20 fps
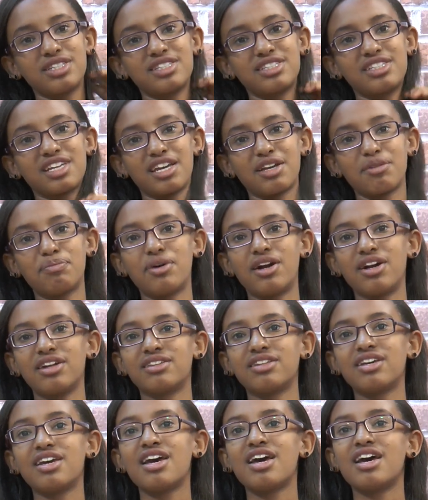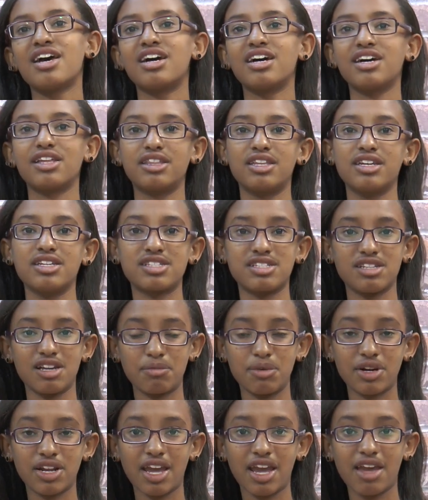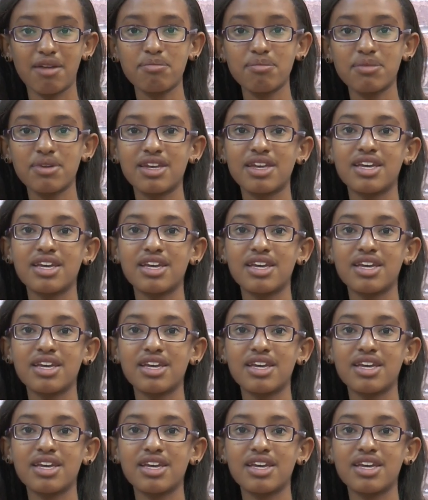to take part at the summer camp.